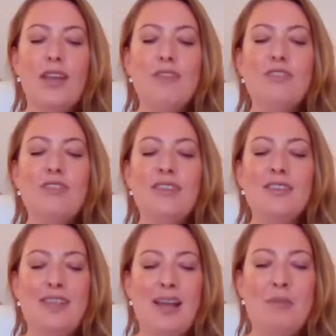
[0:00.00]
everything
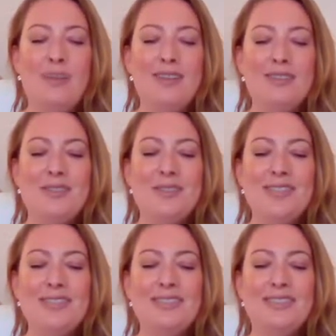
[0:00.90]
that's happening to
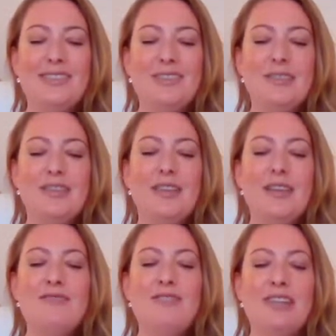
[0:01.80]
us
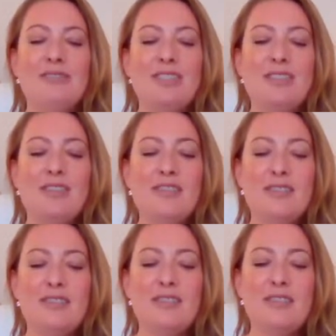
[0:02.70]
and around
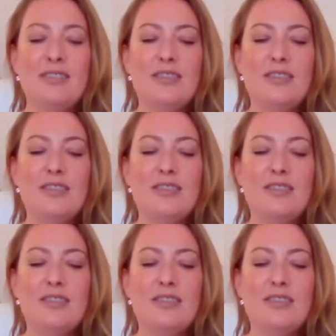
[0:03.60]
us,